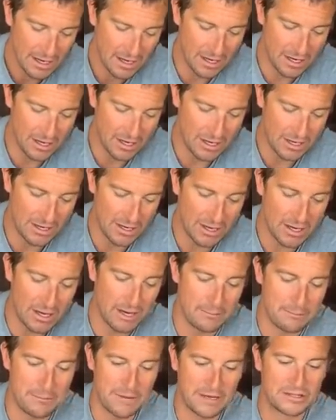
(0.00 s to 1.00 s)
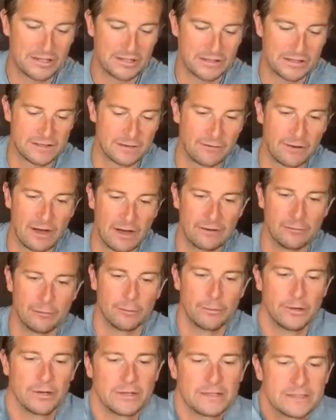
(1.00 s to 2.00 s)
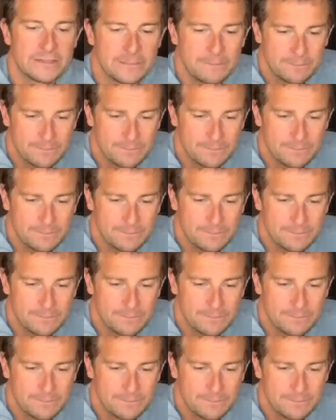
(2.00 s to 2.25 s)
are mission survival books.